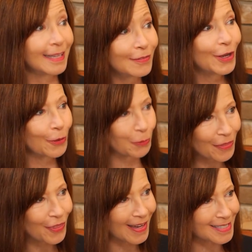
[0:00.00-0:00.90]
in there
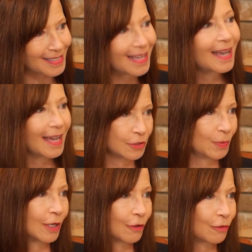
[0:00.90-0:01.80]
with us as
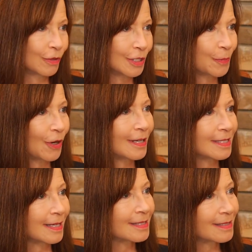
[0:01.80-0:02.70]
we go through this
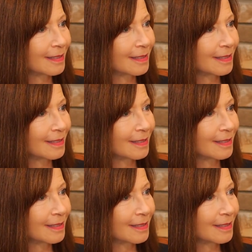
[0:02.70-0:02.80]
process.